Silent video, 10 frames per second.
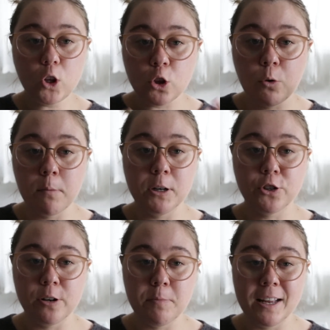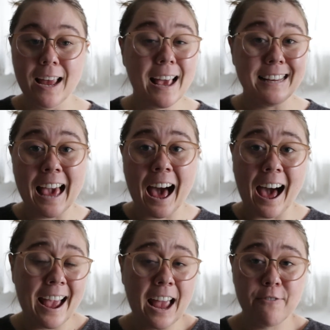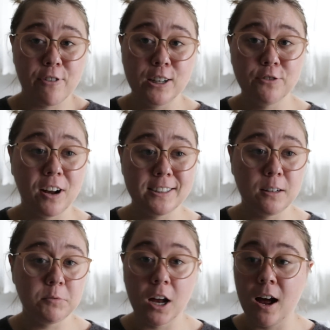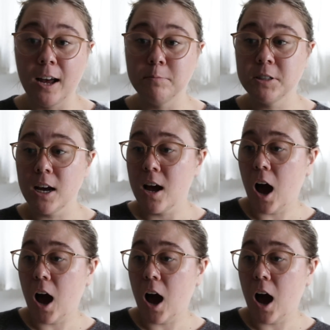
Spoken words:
throughout my treatment. Yeah, I had French fries sometimes,